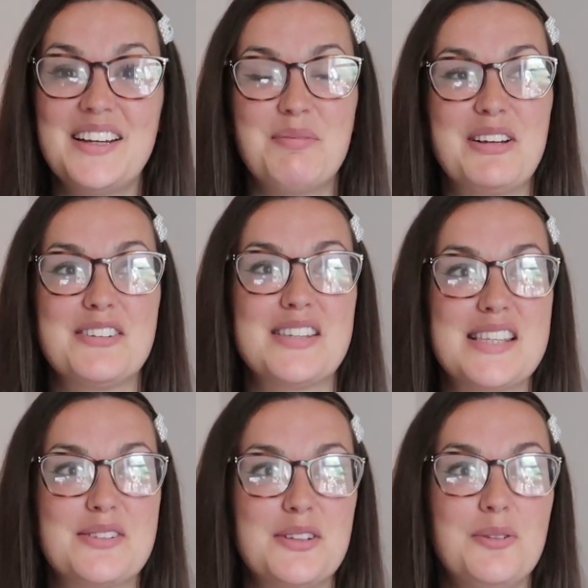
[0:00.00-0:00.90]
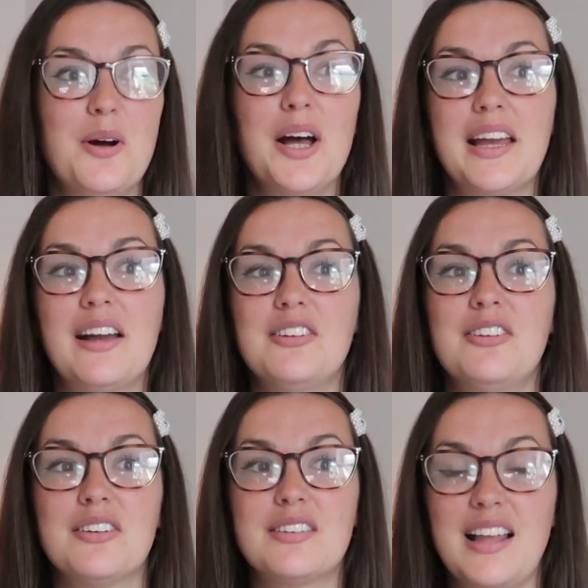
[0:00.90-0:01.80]
because through working on
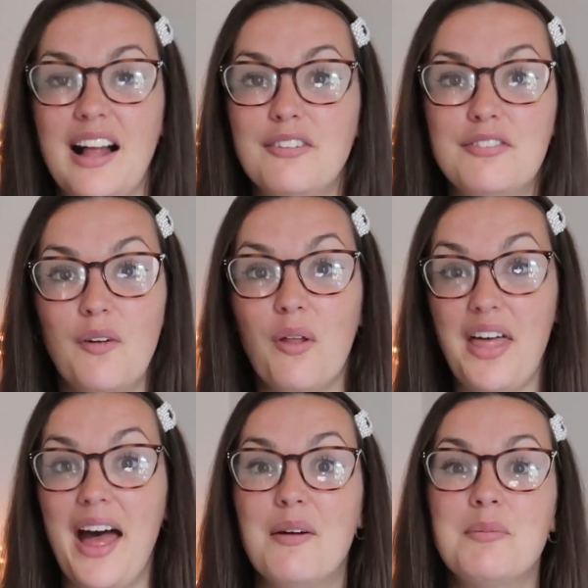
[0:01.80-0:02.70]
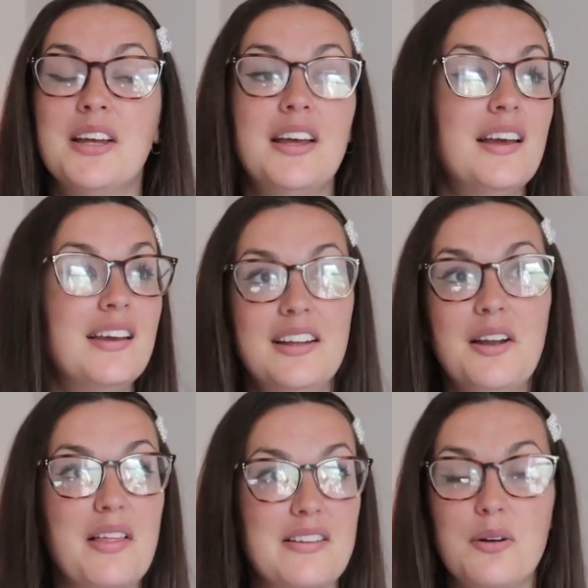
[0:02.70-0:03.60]
yourself for them,
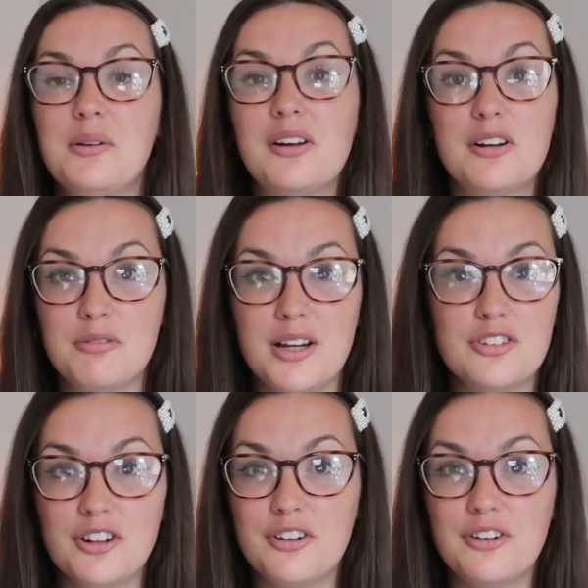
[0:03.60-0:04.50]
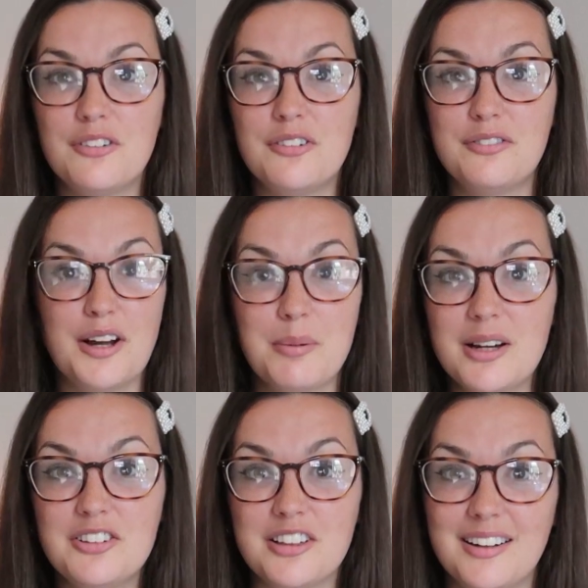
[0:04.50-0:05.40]
that's only going to raise your
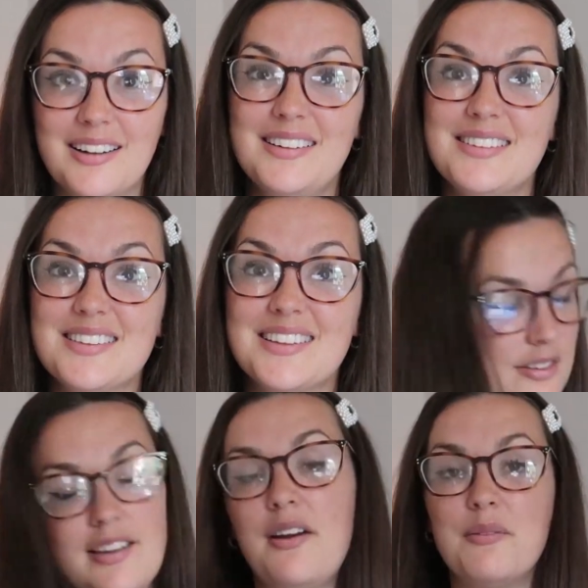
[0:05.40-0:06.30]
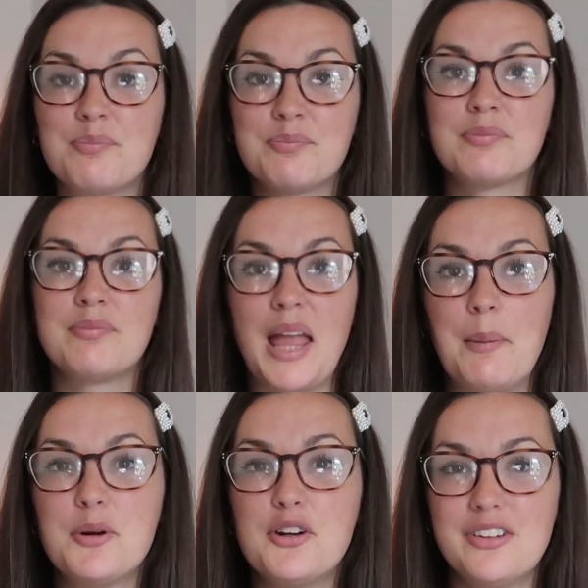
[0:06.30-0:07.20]
vibration, guys. So
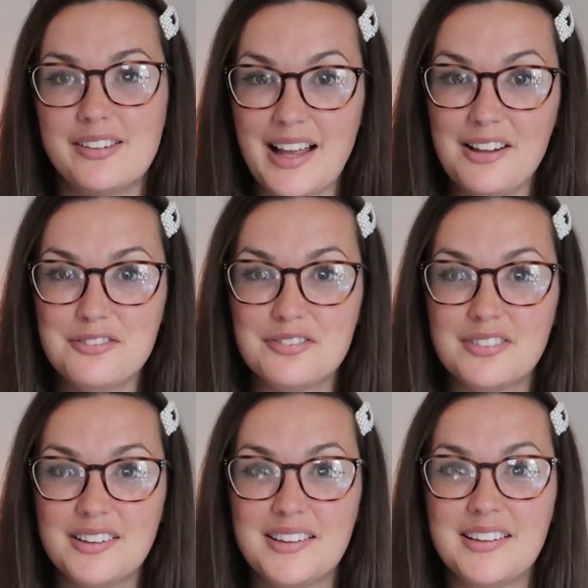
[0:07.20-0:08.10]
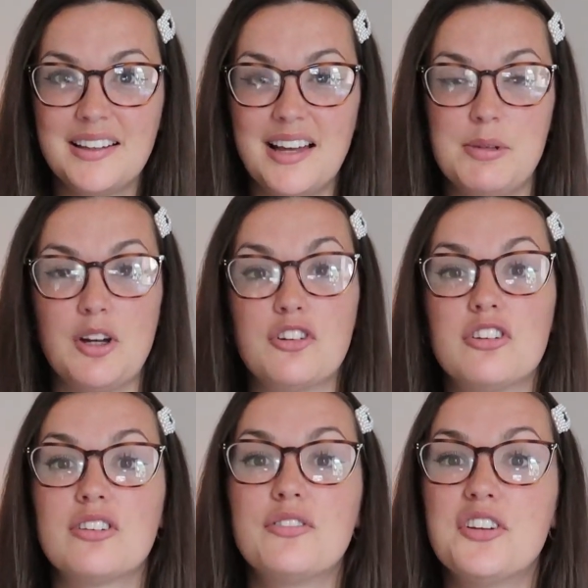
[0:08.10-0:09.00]
improve yourself and be
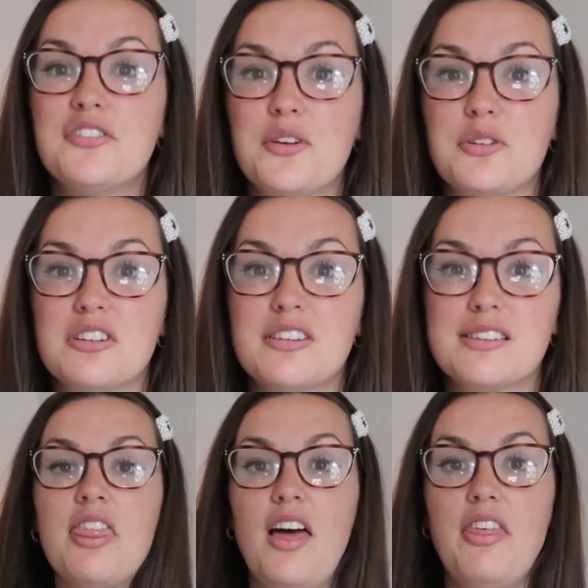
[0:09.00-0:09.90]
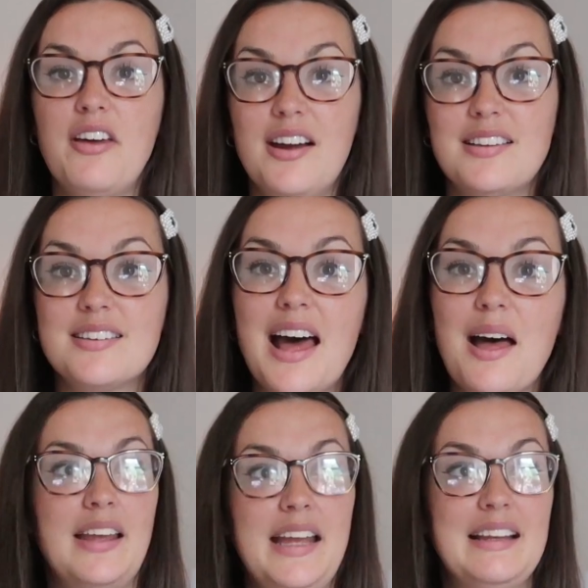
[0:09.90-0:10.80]
conscious of your devotions. The third step
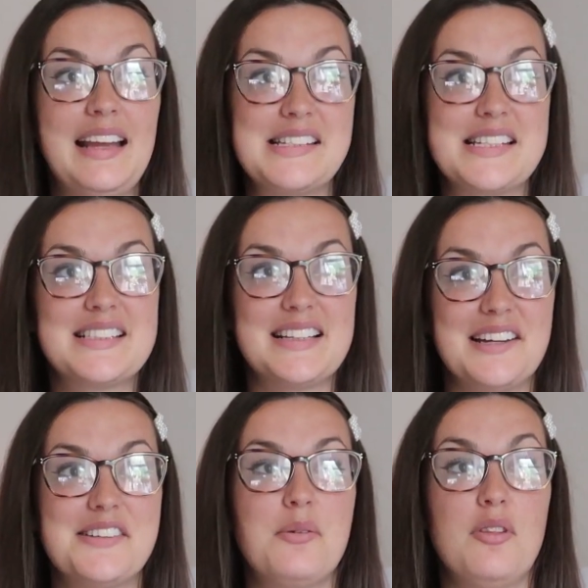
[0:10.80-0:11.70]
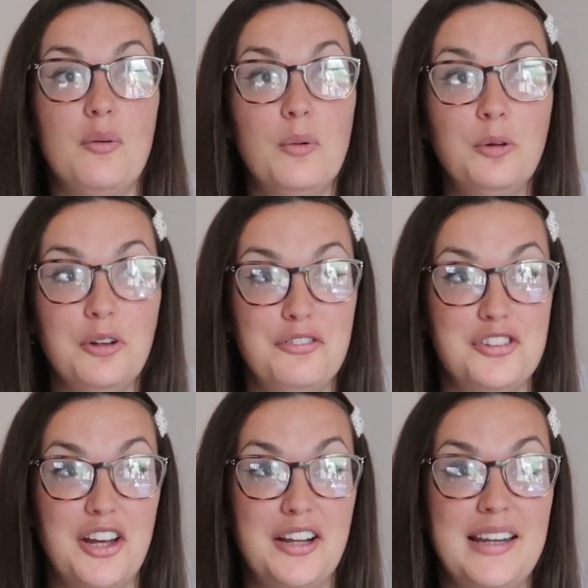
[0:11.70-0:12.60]
in getting started with your Waldorf
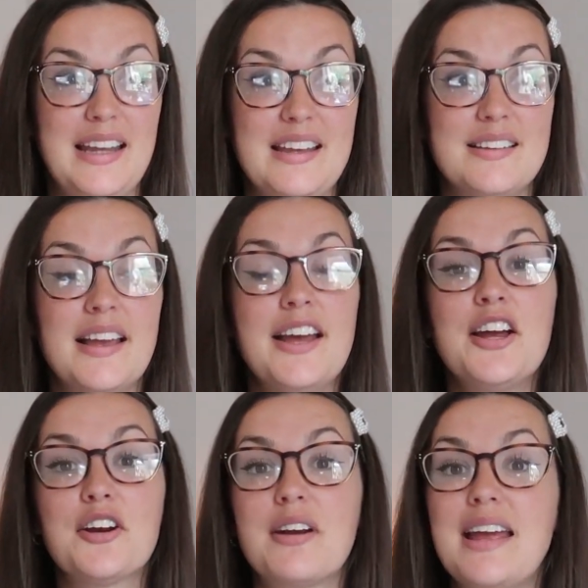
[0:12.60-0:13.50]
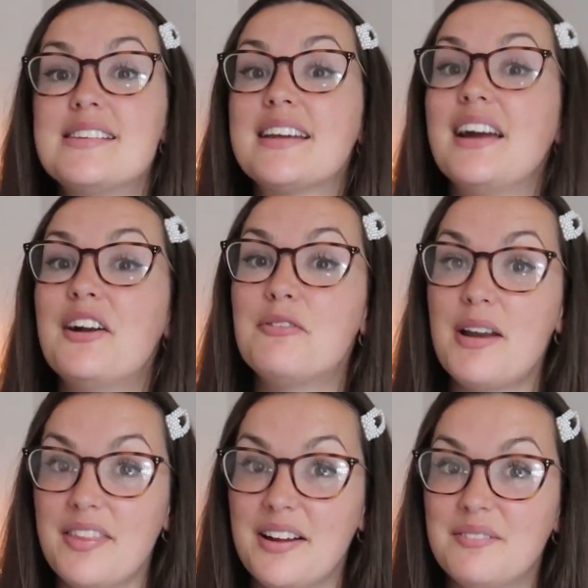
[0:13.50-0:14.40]
journey is creating a
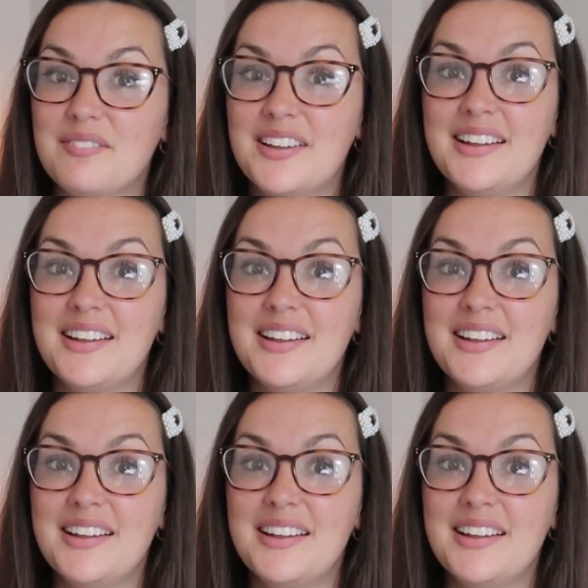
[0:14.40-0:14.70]
rhythm.